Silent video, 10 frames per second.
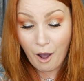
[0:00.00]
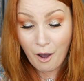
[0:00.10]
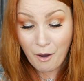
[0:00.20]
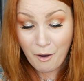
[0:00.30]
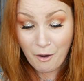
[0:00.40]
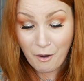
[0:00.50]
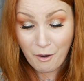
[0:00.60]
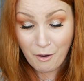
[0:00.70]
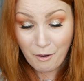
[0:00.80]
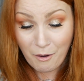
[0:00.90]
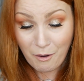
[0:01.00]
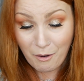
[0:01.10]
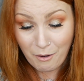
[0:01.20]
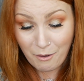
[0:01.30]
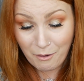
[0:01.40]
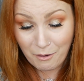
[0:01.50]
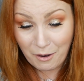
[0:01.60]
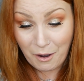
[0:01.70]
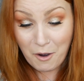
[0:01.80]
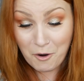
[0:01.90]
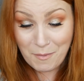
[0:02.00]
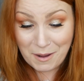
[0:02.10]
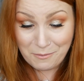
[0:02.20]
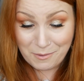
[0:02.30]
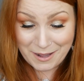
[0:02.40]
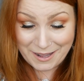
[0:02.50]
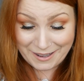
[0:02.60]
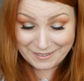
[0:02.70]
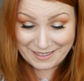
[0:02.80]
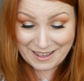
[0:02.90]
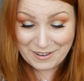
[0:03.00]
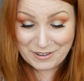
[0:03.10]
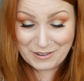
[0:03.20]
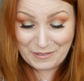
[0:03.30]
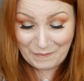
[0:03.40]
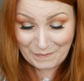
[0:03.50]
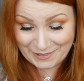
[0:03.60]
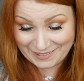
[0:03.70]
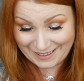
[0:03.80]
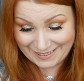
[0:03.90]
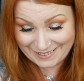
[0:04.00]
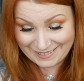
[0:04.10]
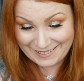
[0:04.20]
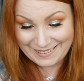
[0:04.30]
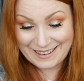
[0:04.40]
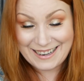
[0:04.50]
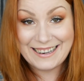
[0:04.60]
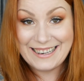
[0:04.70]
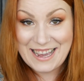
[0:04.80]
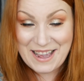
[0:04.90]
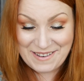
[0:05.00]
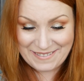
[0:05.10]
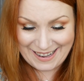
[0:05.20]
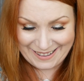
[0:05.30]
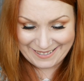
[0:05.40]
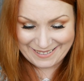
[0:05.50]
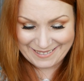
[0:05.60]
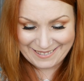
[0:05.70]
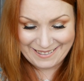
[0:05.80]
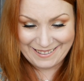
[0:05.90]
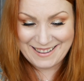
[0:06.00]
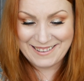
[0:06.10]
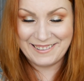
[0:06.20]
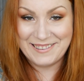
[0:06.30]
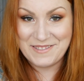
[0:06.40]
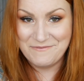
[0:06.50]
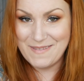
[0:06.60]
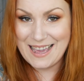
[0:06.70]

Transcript: Oh, oh my words, they are gorgeous. The little earrings, and they're just